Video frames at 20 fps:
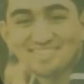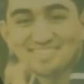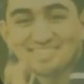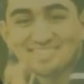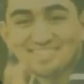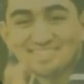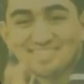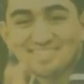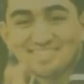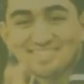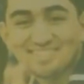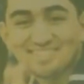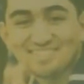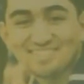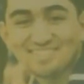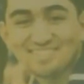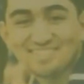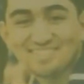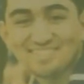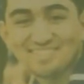
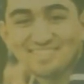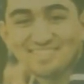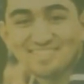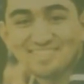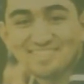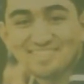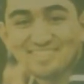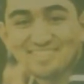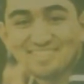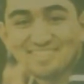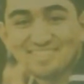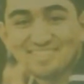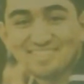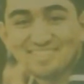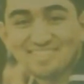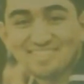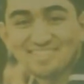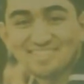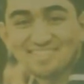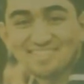
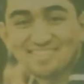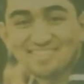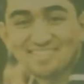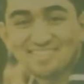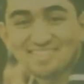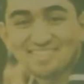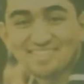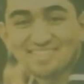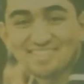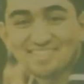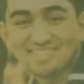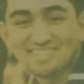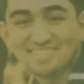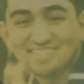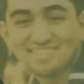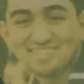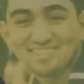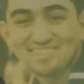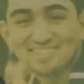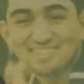
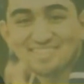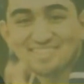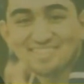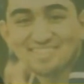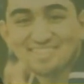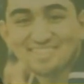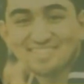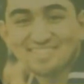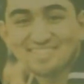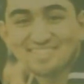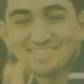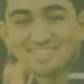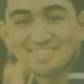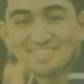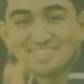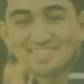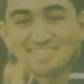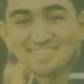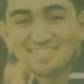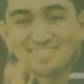
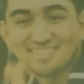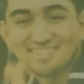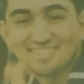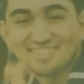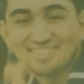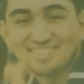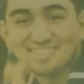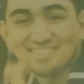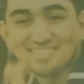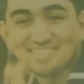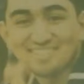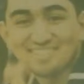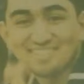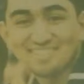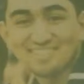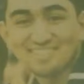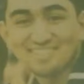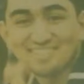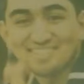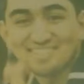
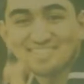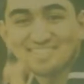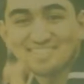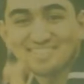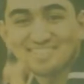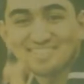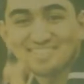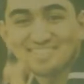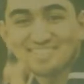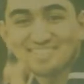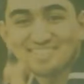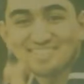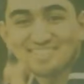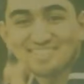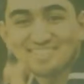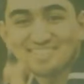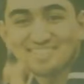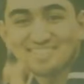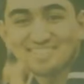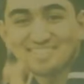
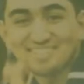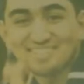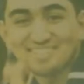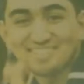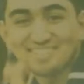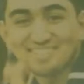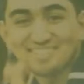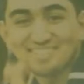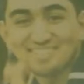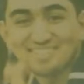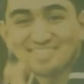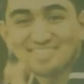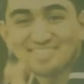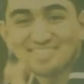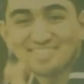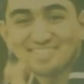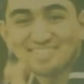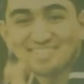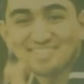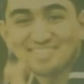
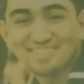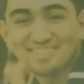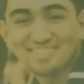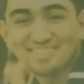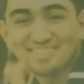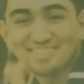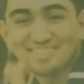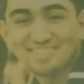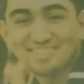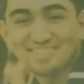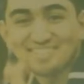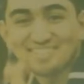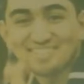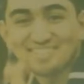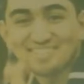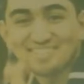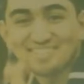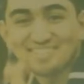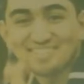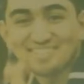(silent)